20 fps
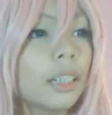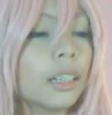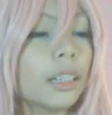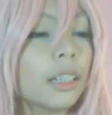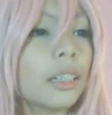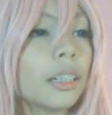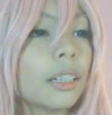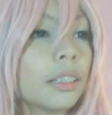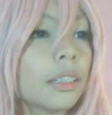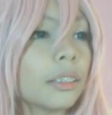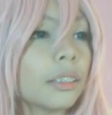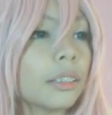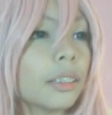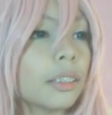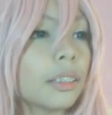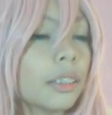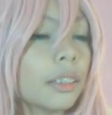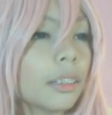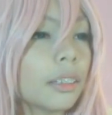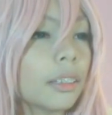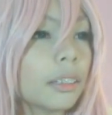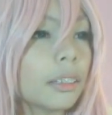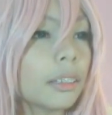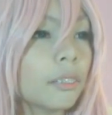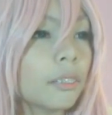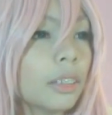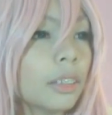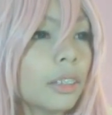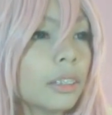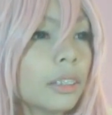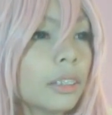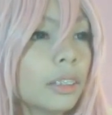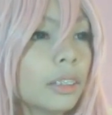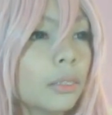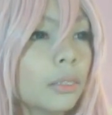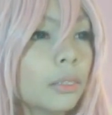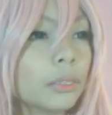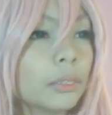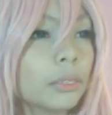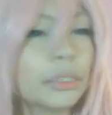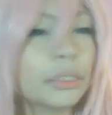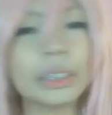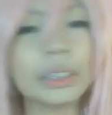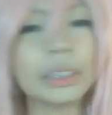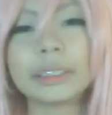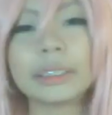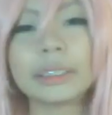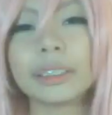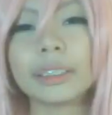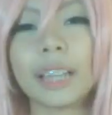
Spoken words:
And well, they don't really say